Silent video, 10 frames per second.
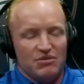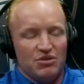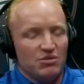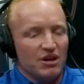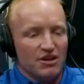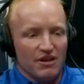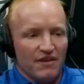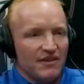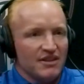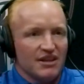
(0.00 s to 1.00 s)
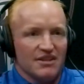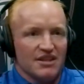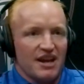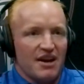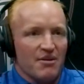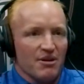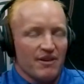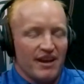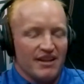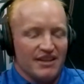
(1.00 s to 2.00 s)
250 tons an hour of
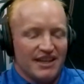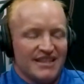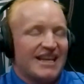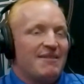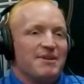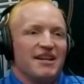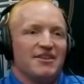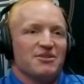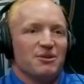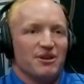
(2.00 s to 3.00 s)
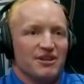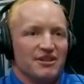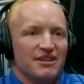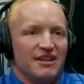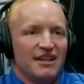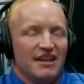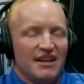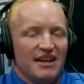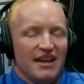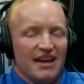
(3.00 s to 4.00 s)
handling contaminated soil,
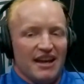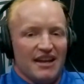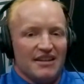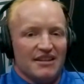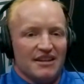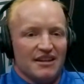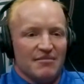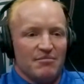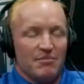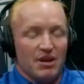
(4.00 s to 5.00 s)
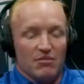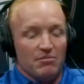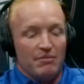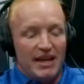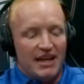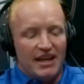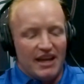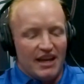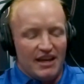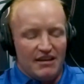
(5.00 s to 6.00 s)
and making
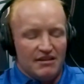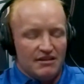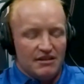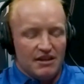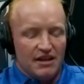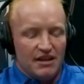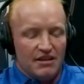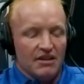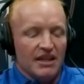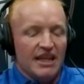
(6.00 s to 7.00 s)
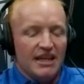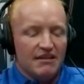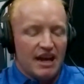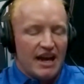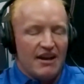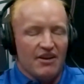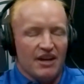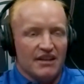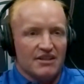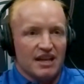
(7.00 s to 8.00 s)
a clean
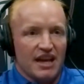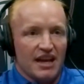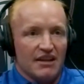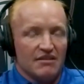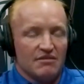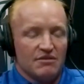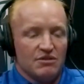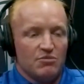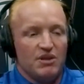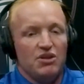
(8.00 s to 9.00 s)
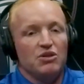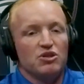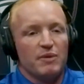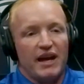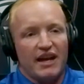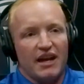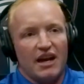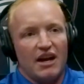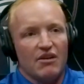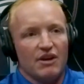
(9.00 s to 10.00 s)
aggregate and sand to be used back in
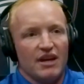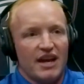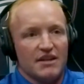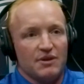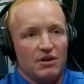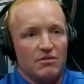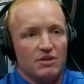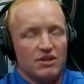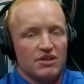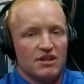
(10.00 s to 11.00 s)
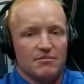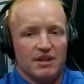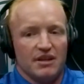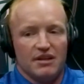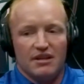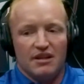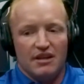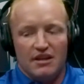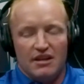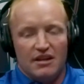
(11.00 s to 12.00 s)
concrete and asphalt, which is something
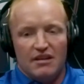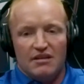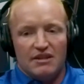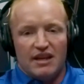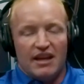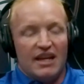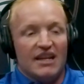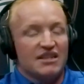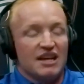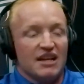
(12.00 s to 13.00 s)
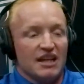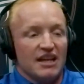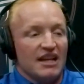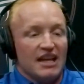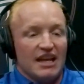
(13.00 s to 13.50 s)
that, and it's not, and